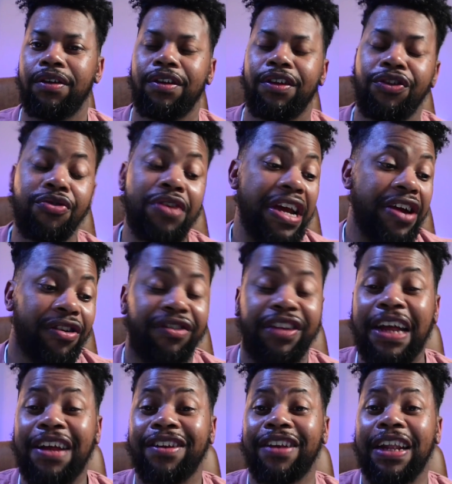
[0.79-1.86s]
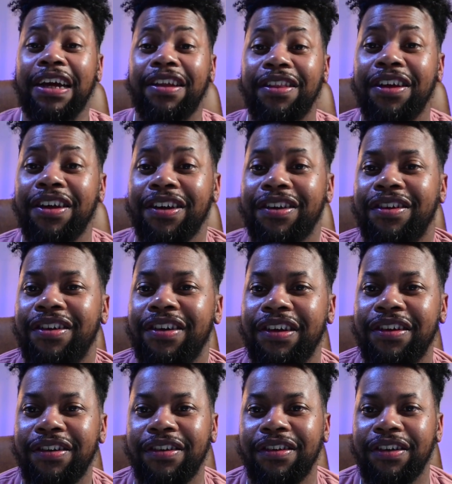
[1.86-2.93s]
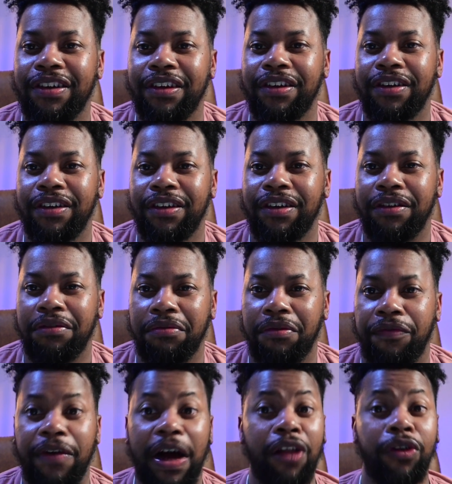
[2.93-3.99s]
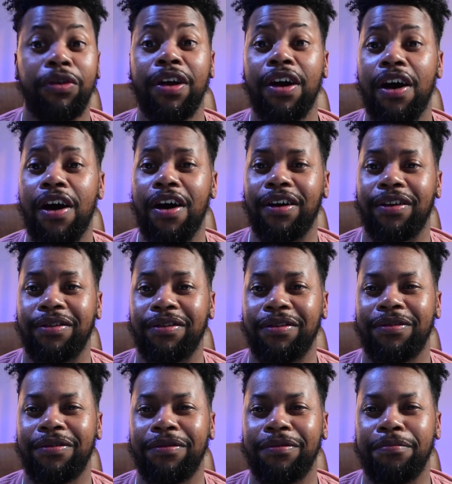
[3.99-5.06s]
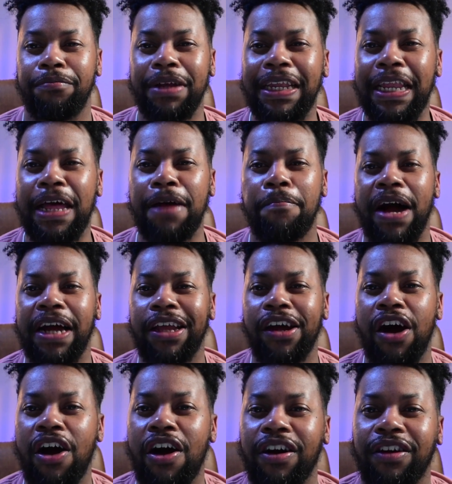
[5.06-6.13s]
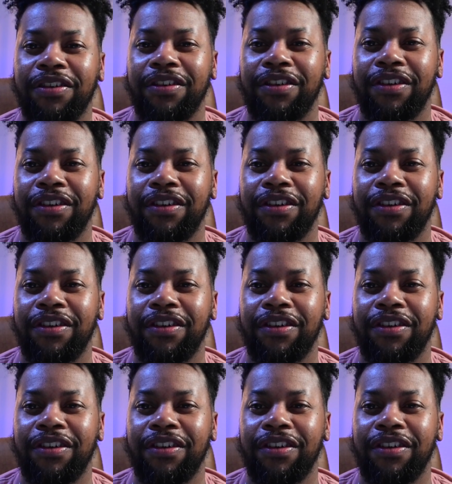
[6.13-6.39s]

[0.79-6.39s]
You hear sayings like this: follow your heart, be led by your heart.